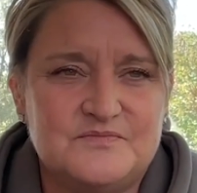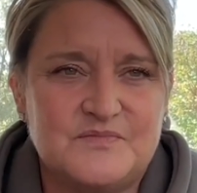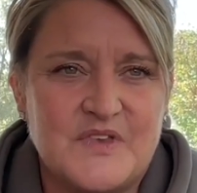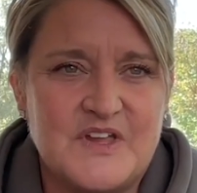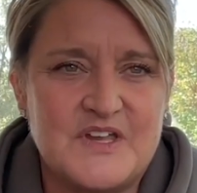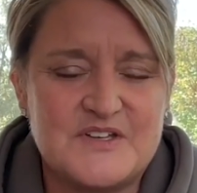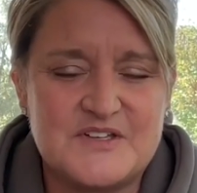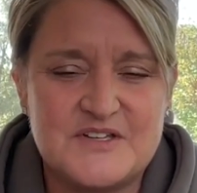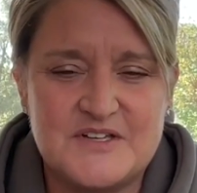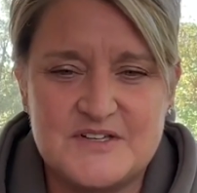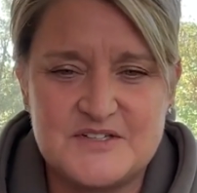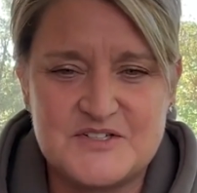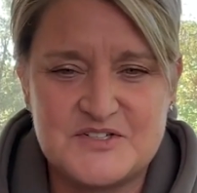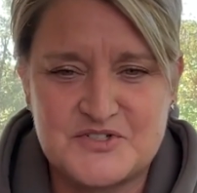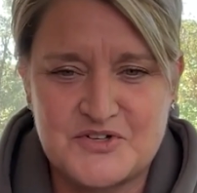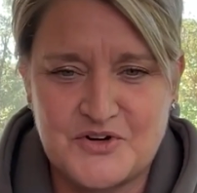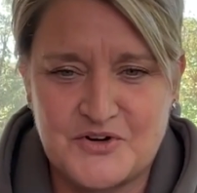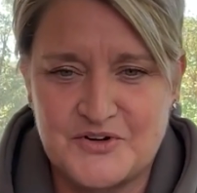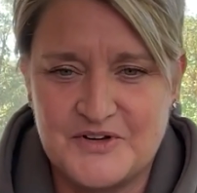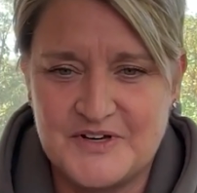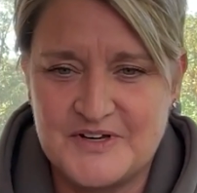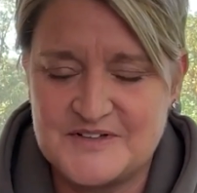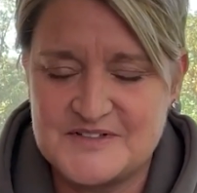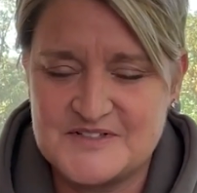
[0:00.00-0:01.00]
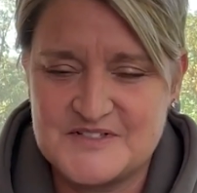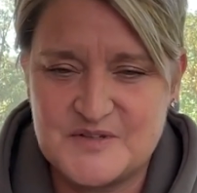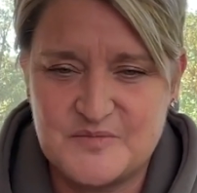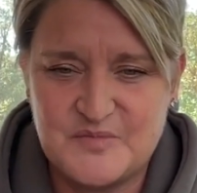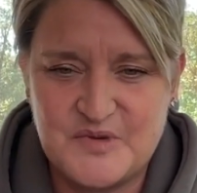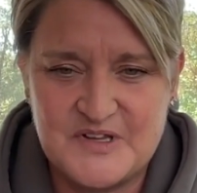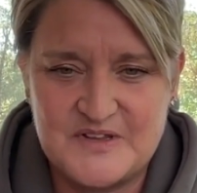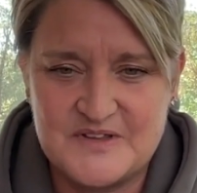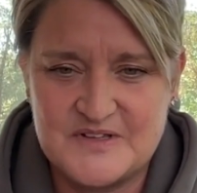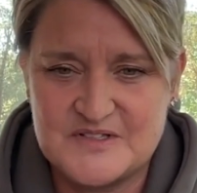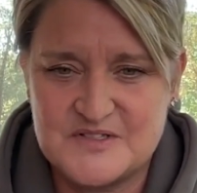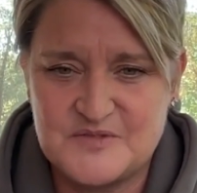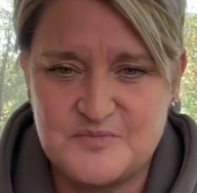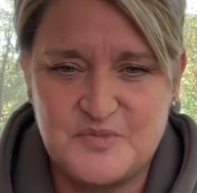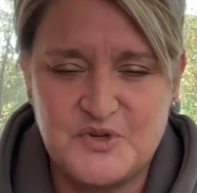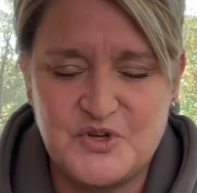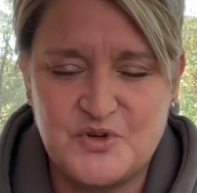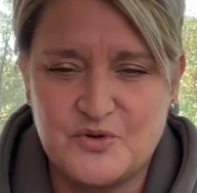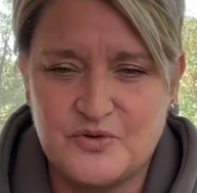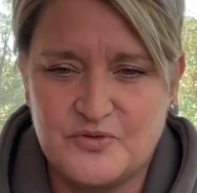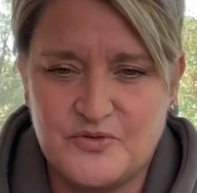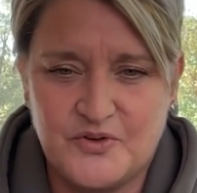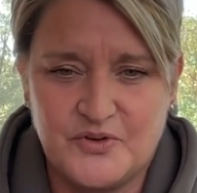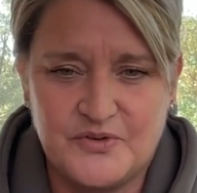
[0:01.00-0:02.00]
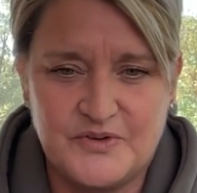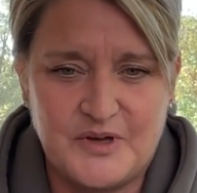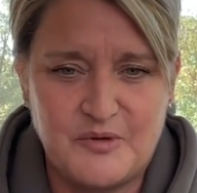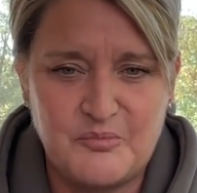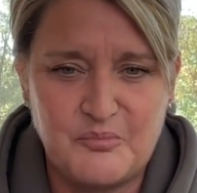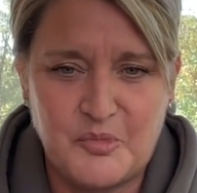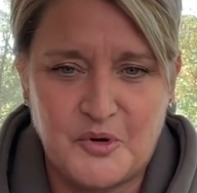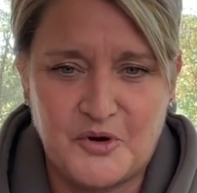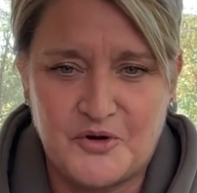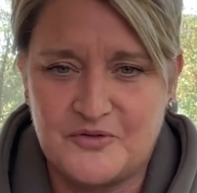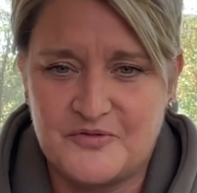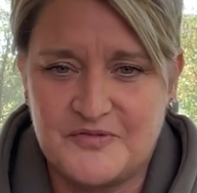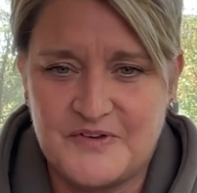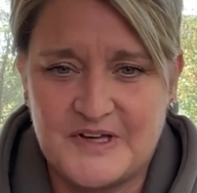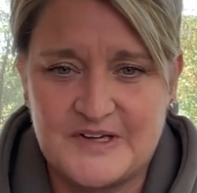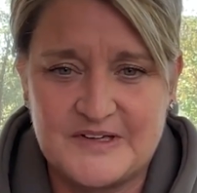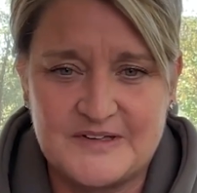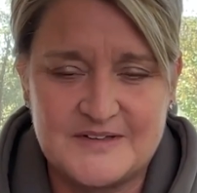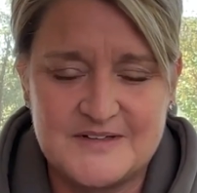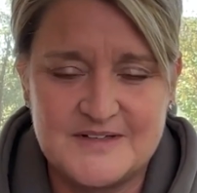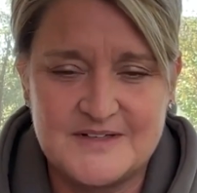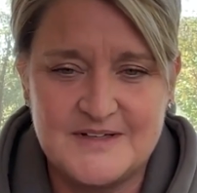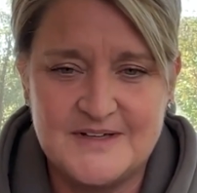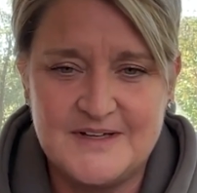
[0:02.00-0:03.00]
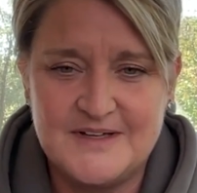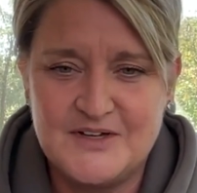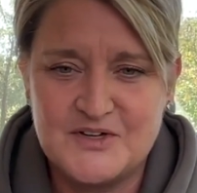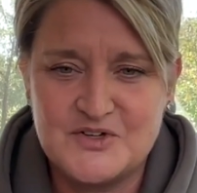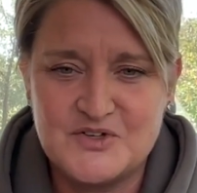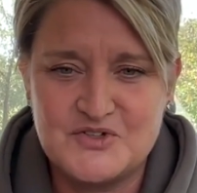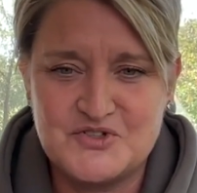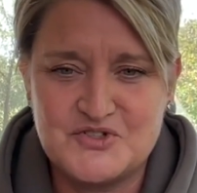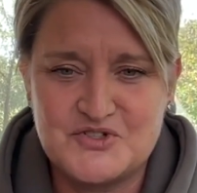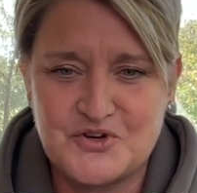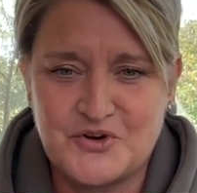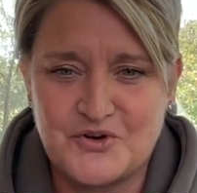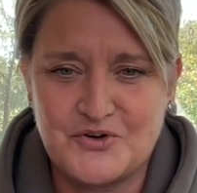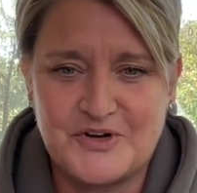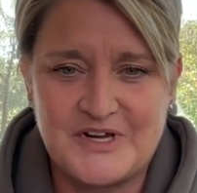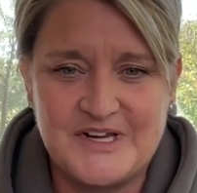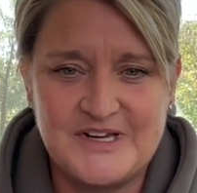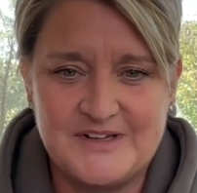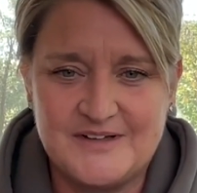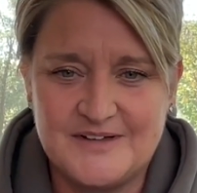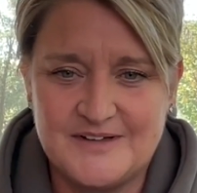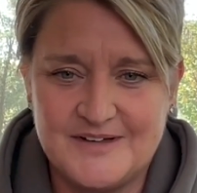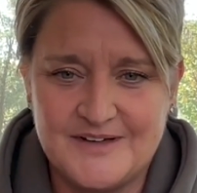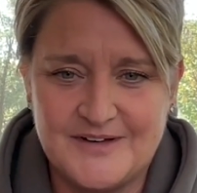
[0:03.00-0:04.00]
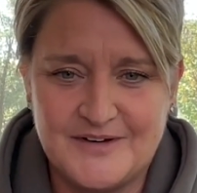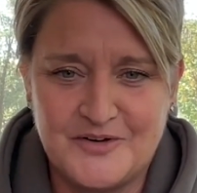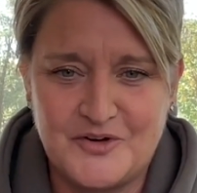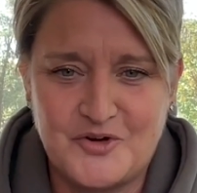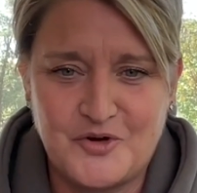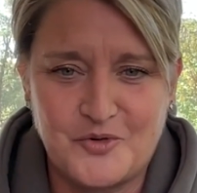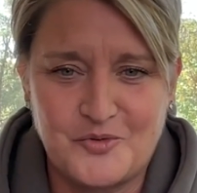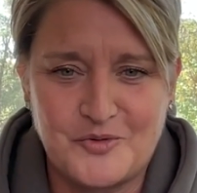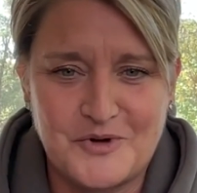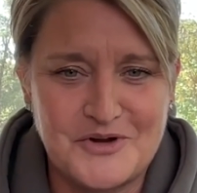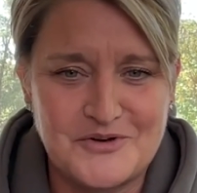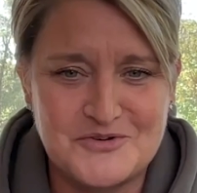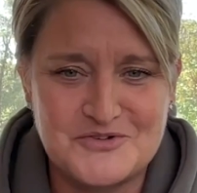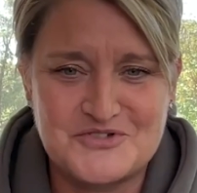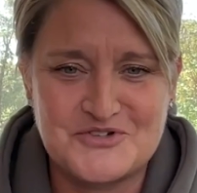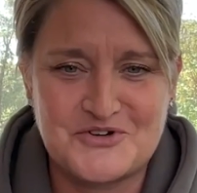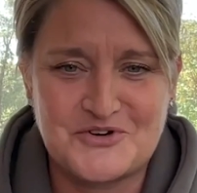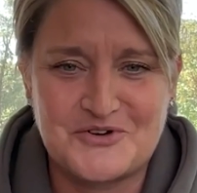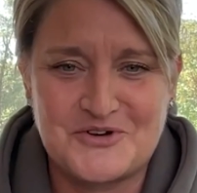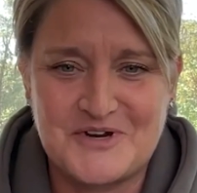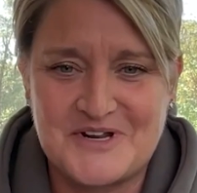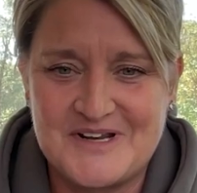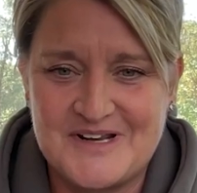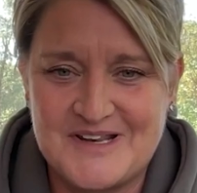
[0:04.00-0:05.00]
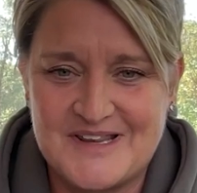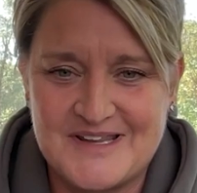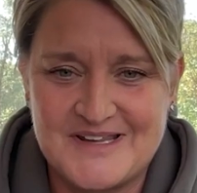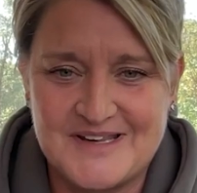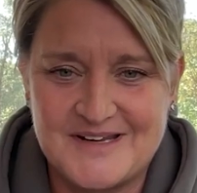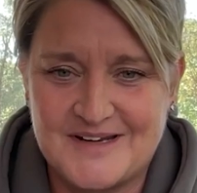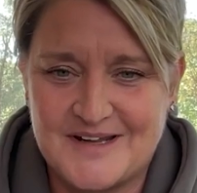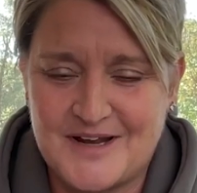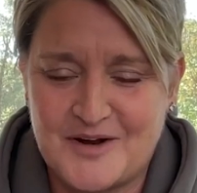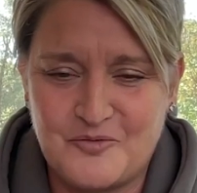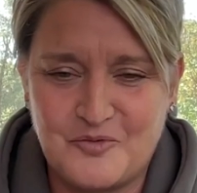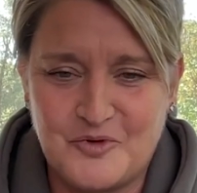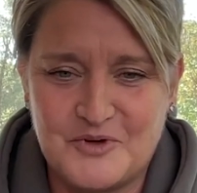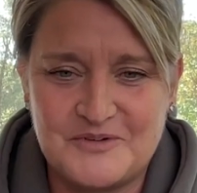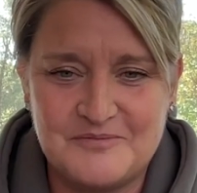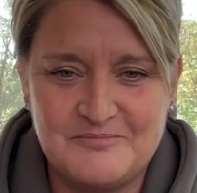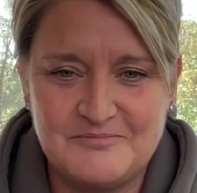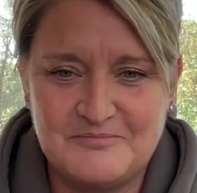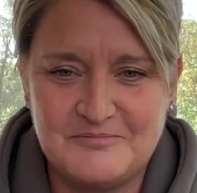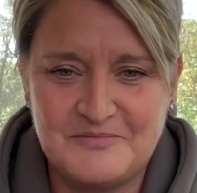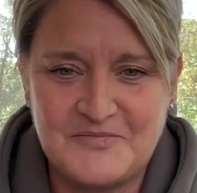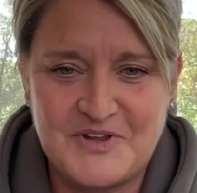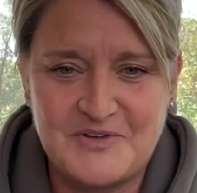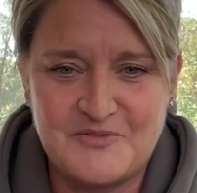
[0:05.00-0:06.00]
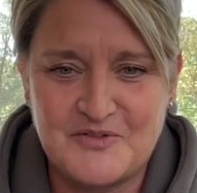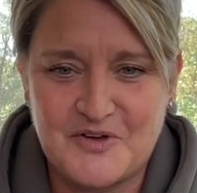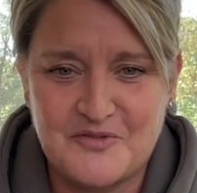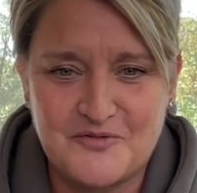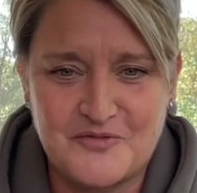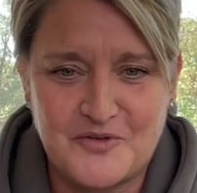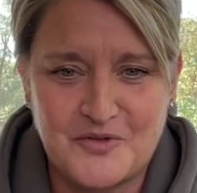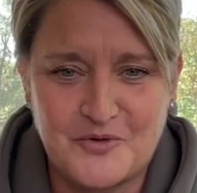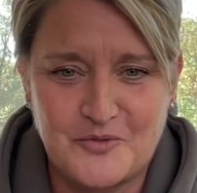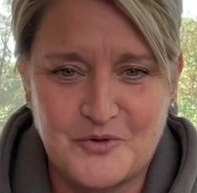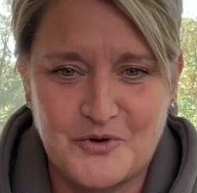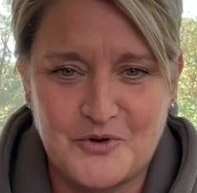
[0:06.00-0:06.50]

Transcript: it's turned into be this beautiful, imperfect journey, career journey that I wouldn't give up for the